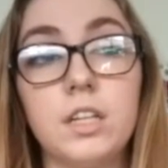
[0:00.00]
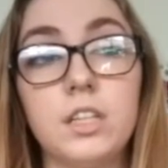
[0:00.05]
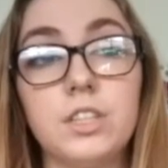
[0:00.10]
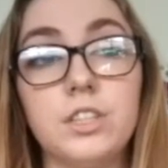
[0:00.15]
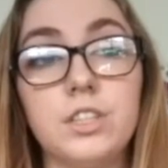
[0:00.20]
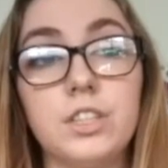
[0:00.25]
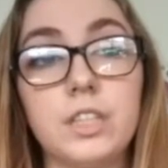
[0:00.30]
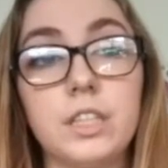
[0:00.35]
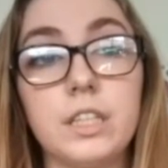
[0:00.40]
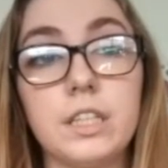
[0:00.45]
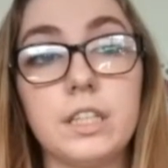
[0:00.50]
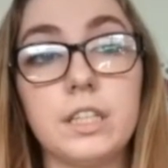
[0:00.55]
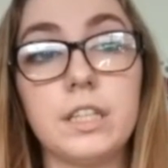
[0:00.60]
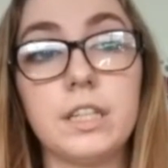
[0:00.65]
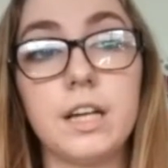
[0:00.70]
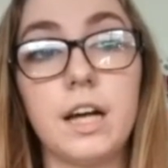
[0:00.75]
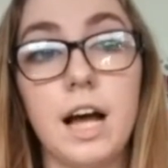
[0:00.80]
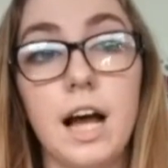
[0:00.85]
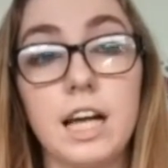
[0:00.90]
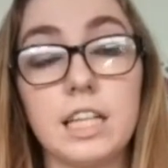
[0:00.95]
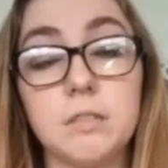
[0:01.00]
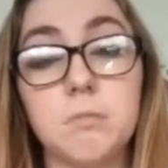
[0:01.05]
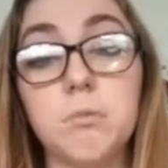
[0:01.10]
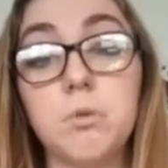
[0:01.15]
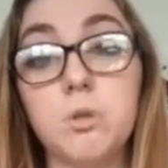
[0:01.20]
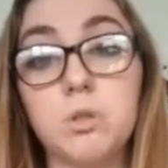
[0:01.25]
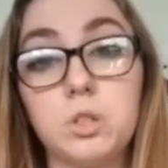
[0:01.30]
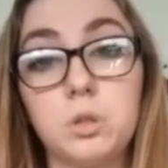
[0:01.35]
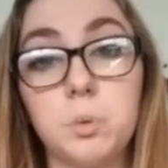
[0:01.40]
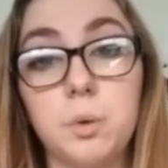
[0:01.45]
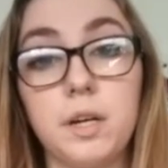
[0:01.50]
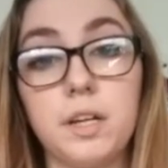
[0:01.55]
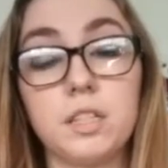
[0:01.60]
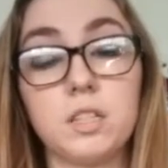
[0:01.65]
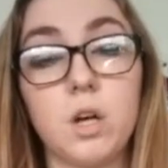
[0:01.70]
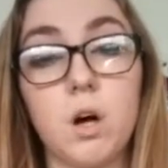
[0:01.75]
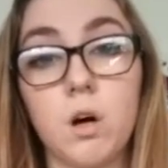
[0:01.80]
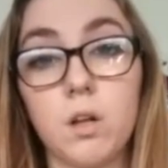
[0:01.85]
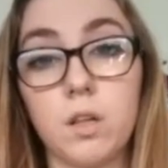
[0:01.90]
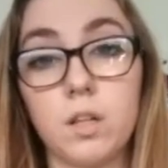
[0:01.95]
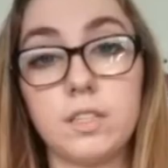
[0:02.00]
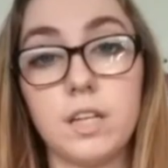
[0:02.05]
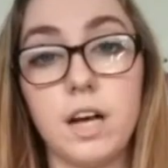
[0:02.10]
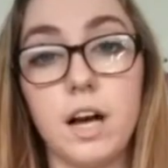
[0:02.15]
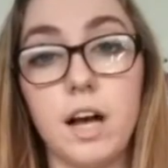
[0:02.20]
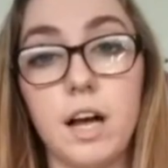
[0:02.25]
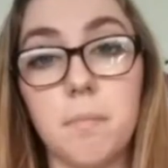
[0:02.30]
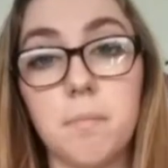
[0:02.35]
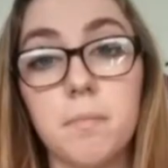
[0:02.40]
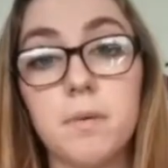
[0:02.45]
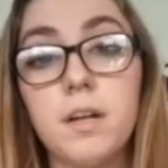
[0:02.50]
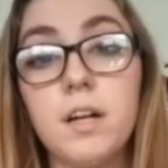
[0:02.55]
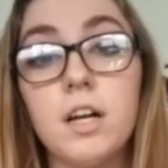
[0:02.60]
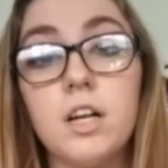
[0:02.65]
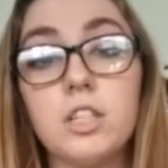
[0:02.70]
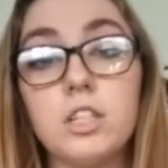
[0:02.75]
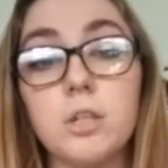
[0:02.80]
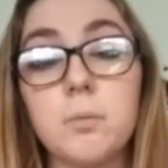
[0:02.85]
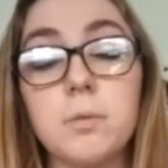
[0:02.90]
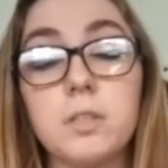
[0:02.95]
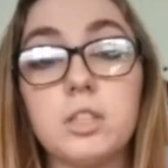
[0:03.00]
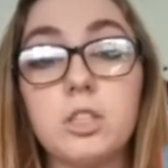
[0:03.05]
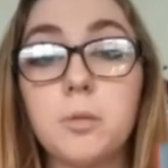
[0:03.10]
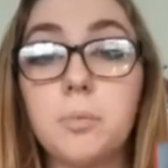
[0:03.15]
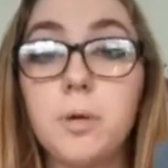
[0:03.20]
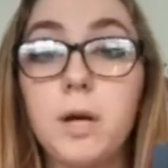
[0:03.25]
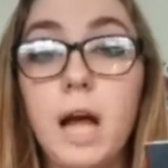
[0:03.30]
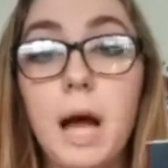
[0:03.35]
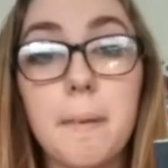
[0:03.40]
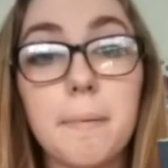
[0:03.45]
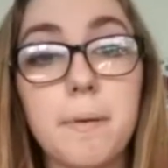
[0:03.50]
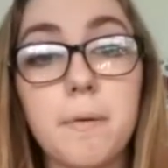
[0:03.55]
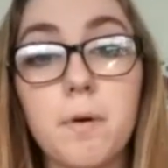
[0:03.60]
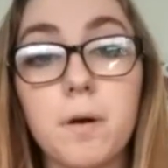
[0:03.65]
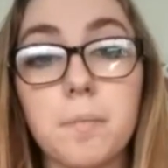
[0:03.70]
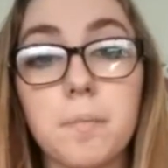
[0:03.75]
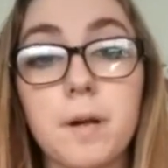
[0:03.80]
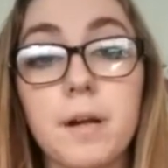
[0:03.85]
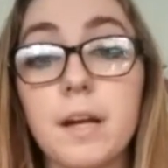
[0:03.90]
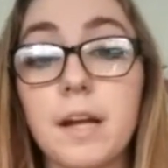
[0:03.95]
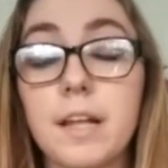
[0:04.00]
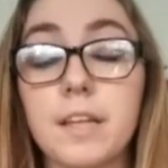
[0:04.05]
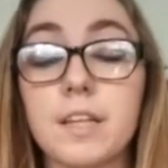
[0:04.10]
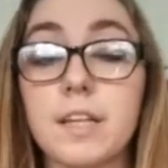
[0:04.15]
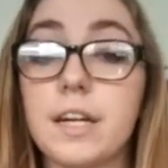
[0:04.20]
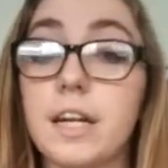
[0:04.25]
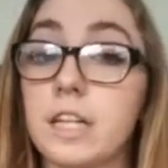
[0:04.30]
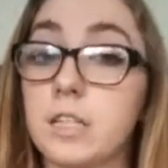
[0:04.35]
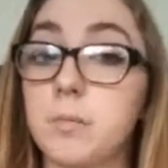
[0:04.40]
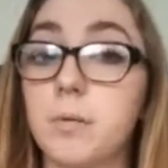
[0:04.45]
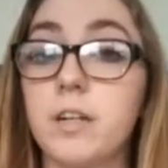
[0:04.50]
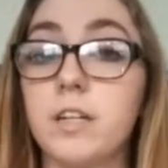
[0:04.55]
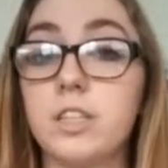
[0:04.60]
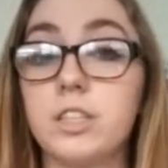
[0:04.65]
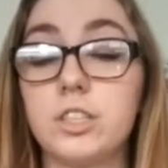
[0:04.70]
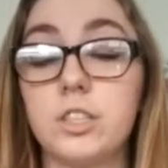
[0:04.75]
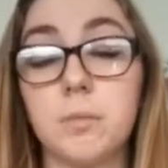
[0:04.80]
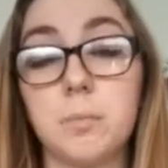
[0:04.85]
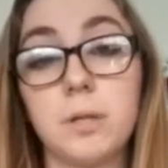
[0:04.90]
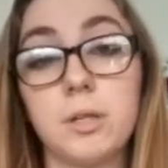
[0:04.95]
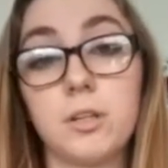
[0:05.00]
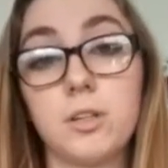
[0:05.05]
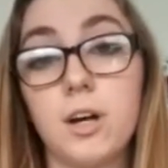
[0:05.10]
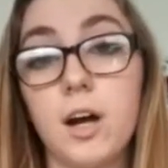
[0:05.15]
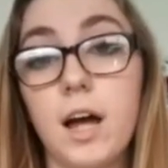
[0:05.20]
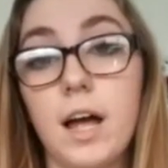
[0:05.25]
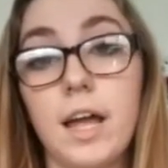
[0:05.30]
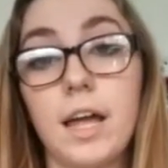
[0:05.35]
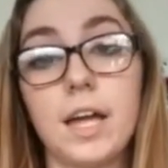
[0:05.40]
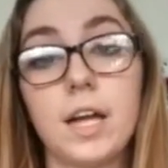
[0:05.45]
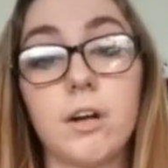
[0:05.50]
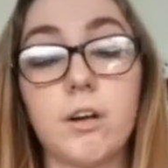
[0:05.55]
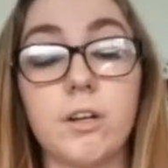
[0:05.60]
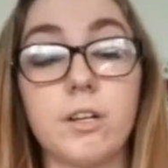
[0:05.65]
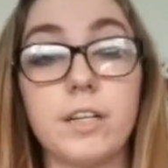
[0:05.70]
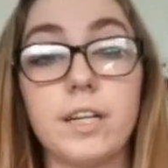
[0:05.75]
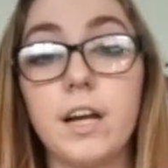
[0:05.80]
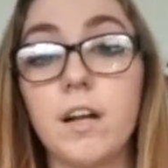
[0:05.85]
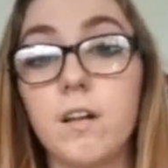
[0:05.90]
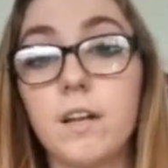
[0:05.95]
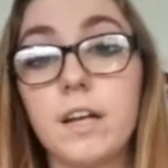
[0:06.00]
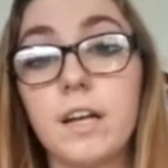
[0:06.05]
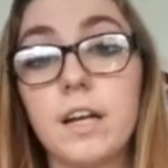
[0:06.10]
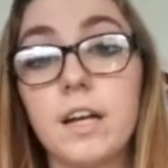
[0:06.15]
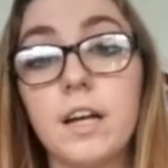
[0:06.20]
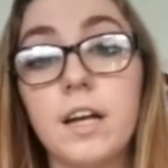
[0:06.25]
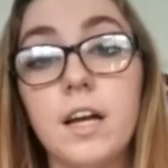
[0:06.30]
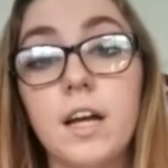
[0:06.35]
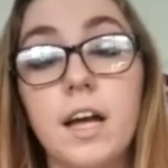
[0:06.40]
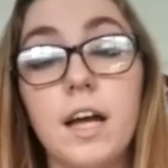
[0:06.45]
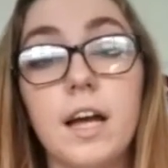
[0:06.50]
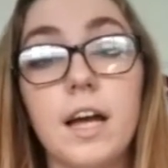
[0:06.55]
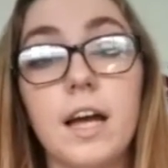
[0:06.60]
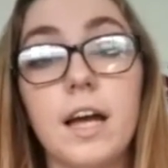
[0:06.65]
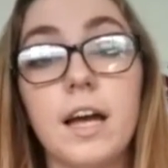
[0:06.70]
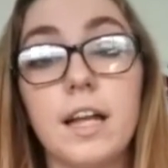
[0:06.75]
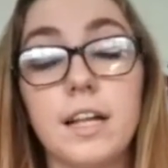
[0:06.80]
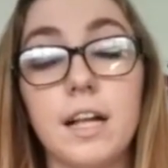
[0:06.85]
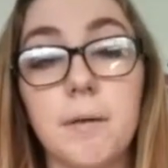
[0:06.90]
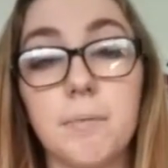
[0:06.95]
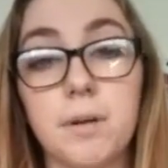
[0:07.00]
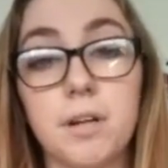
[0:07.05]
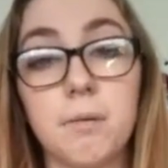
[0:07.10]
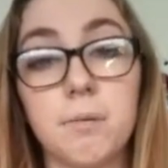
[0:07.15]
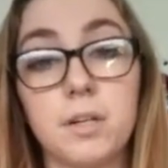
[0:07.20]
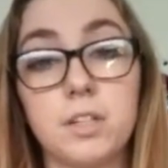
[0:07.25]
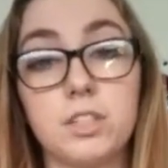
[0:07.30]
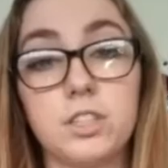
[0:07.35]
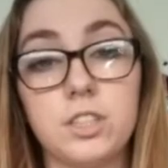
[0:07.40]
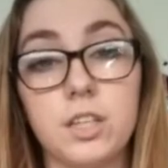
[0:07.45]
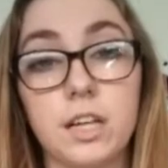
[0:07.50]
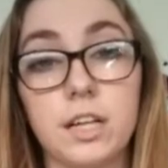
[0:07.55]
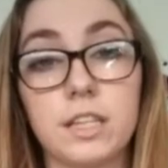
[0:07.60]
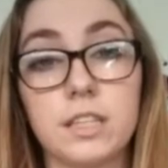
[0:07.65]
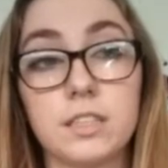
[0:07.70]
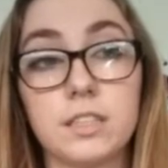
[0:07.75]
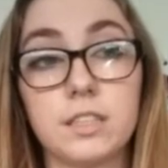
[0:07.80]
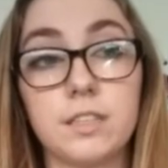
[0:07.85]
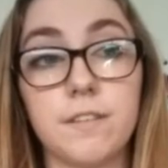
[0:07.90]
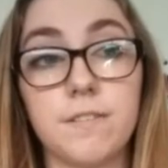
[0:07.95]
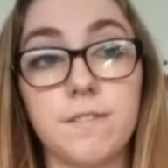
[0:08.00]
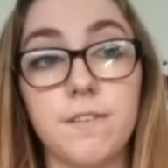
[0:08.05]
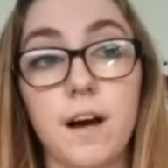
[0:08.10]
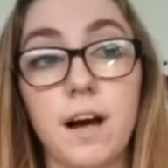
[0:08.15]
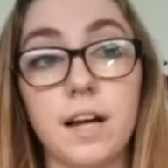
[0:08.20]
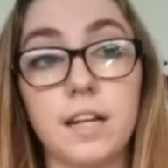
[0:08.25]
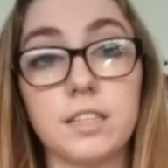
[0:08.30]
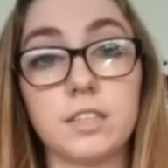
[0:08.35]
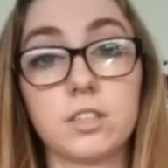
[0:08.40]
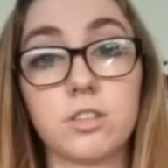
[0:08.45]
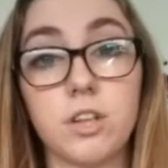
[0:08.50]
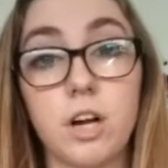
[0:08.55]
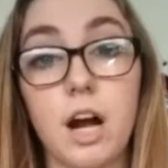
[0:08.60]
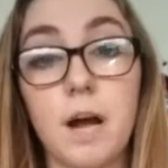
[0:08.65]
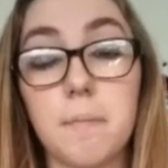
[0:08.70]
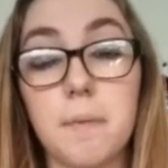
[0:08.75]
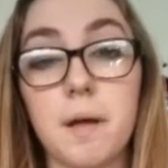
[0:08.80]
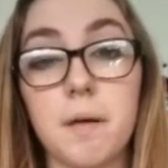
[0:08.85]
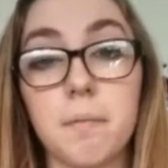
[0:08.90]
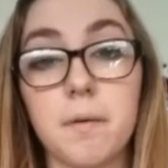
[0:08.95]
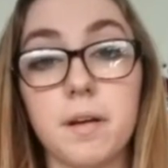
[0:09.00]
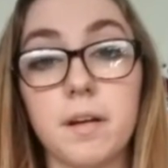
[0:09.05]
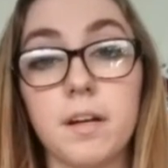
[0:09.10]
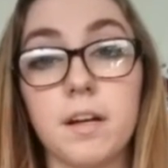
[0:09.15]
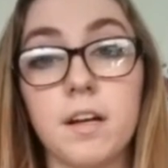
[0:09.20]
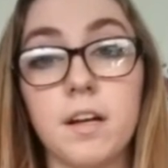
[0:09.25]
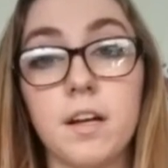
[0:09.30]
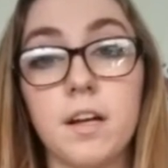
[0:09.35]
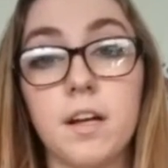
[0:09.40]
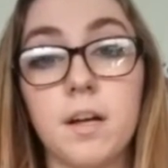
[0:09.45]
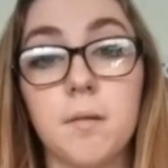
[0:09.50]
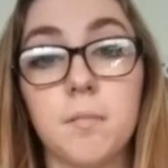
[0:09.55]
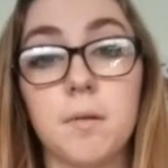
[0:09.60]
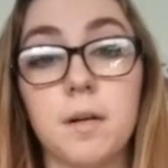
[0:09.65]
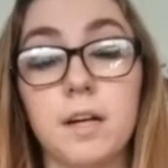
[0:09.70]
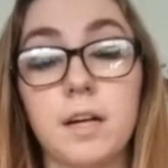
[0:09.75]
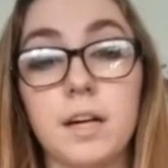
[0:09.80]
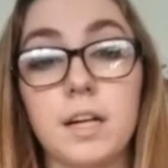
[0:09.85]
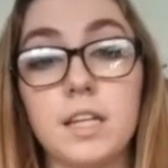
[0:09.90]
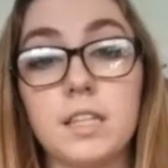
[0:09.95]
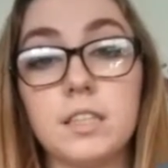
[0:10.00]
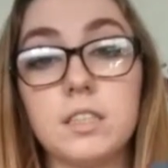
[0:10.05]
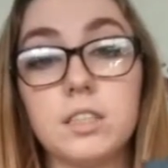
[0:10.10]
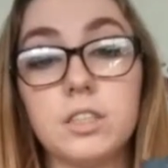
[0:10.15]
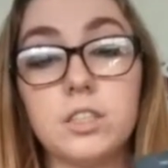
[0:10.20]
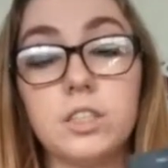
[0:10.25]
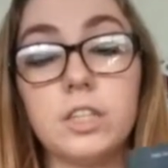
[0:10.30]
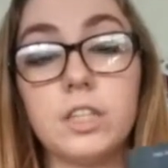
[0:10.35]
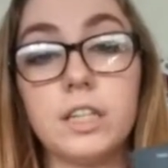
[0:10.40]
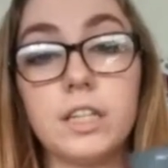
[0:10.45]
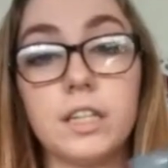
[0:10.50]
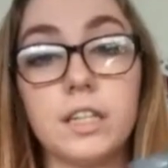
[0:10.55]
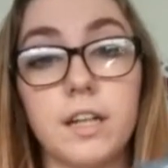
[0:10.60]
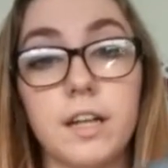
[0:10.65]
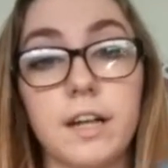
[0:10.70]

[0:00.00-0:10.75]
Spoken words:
She has mood swings all the time. She'll be super happy one minute, and the next minute she'll be crying or yelling, and that pretty much like defines Crybaby because she